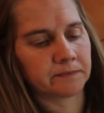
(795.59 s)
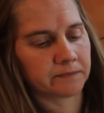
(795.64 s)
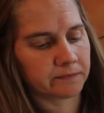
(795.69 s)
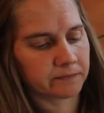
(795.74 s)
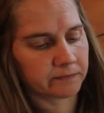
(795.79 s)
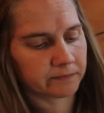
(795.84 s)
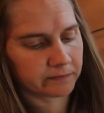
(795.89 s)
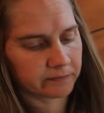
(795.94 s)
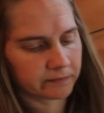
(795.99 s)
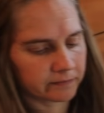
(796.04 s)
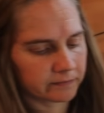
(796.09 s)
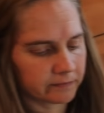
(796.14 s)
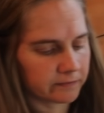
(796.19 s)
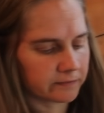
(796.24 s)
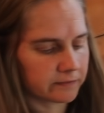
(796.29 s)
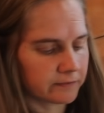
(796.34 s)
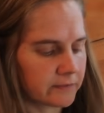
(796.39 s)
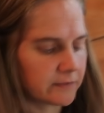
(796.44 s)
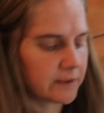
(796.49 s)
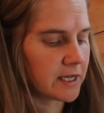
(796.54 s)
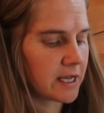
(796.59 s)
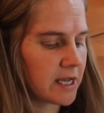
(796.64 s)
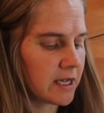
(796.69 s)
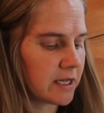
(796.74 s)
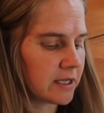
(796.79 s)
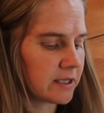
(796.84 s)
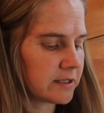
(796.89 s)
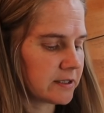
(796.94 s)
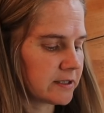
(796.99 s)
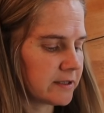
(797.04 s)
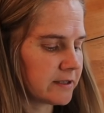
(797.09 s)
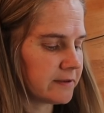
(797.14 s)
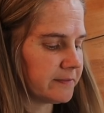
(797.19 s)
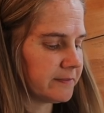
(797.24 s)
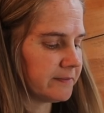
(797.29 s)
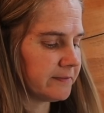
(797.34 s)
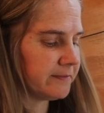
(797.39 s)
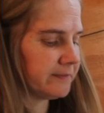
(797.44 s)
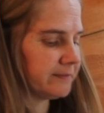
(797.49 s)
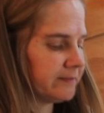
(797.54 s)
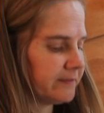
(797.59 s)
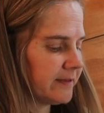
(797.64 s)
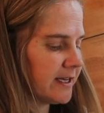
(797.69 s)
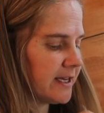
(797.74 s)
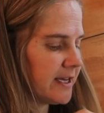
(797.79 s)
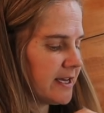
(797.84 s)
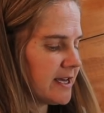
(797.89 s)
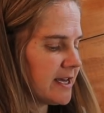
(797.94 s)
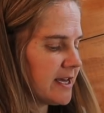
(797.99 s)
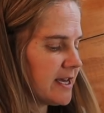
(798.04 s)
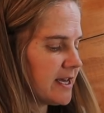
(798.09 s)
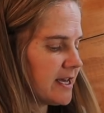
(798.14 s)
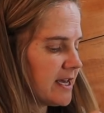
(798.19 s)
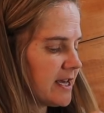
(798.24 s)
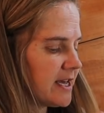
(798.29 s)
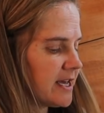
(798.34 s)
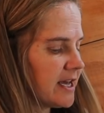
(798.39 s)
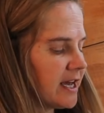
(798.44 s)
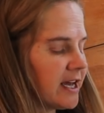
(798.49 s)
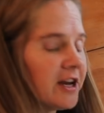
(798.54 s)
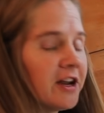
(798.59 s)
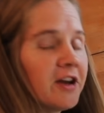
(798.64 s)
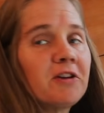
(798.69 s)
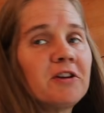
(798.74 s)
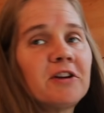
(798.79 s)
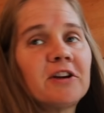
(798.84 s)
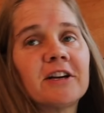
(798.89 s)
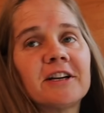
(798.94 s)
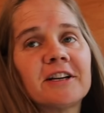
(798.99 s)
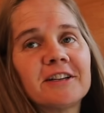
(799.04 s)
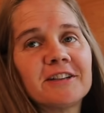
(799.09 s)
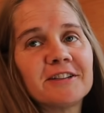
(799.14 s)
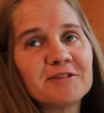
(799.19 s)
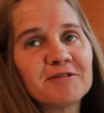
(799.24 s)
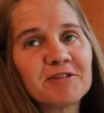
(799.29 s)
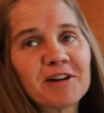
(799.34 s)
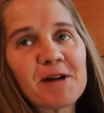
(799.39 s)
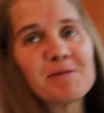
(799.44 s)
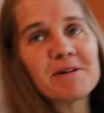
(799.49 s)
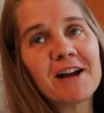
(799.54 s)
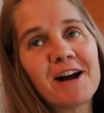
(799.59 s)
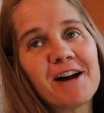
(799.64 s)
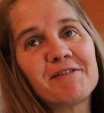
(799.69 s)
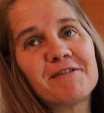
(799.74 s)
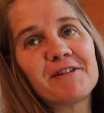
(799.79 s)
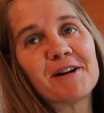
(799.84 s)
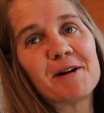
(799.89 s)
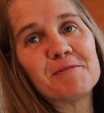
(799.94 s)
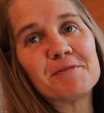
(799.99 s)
Carnivore breakfast. Thanks. And you had eggs earlier. I know, you're rubbing off you.